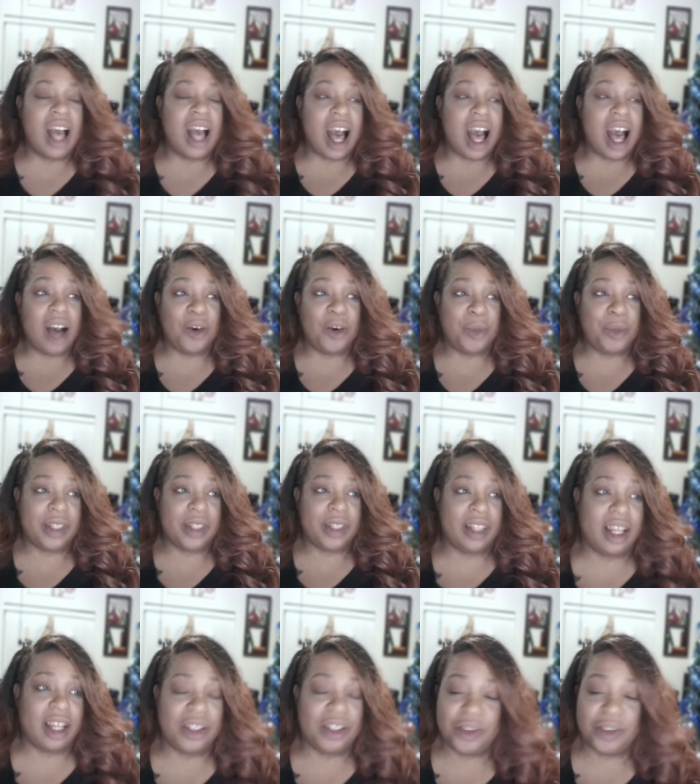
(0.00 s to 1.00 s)
I hope it's
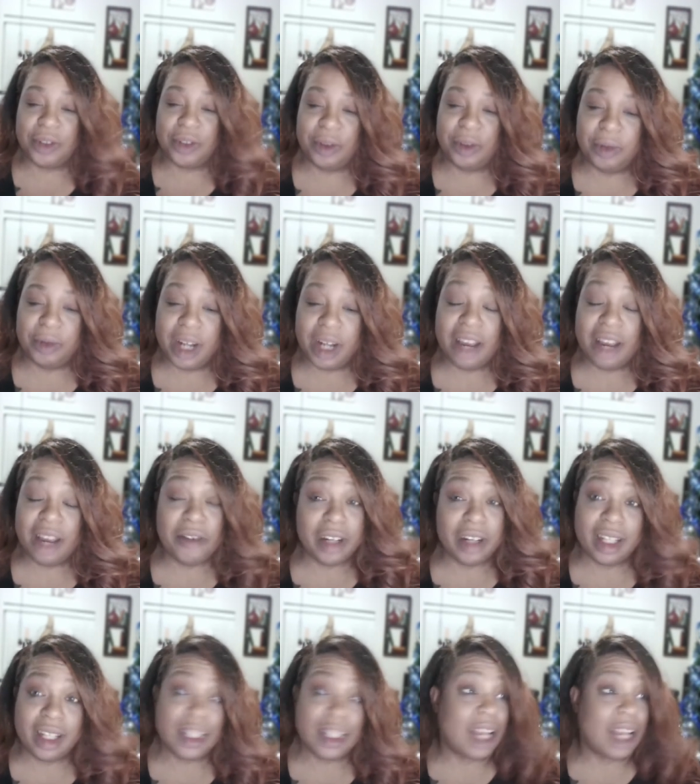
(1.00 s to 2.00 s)
not true. Whatever
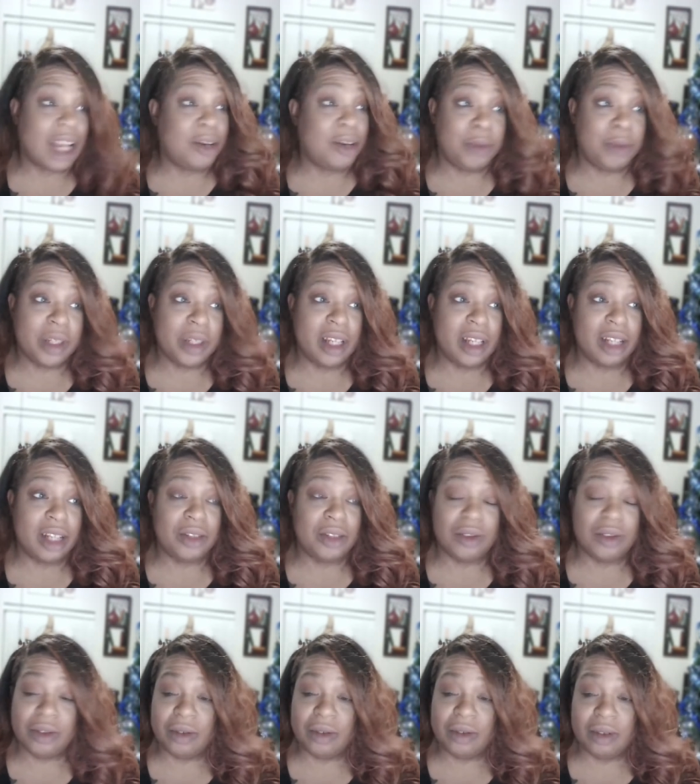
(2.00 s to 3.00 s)
it is, I hope it's not
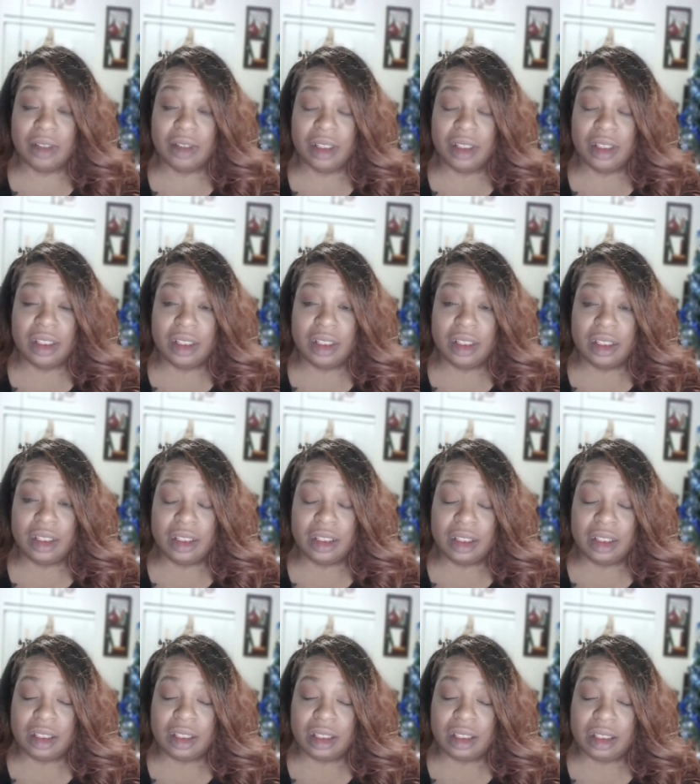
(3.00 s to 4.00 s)
true.
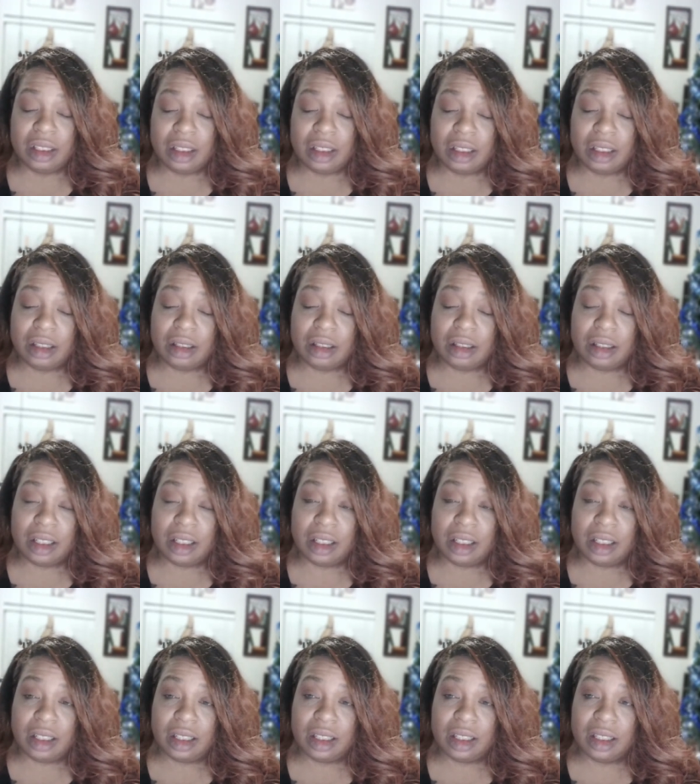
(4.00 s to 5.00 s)
Oh,
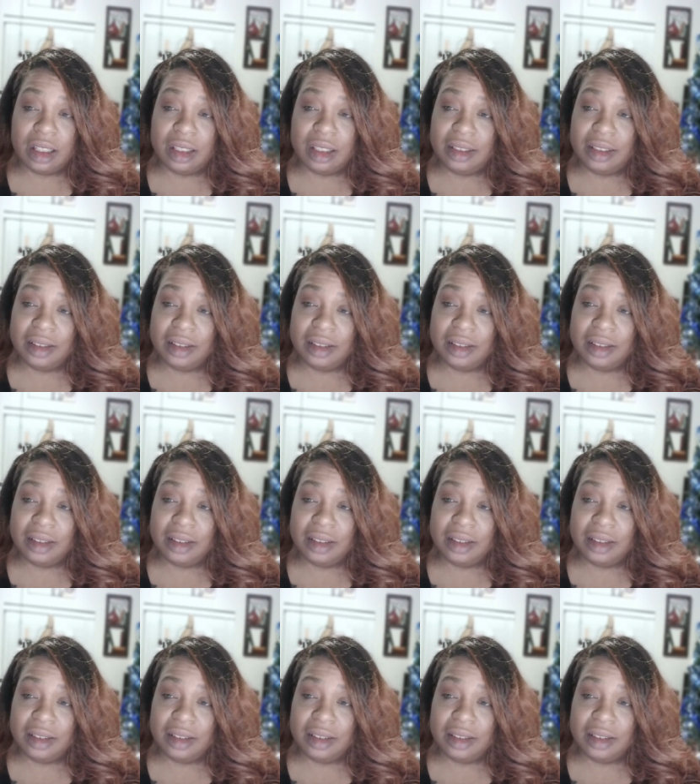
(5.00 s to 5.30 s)
God.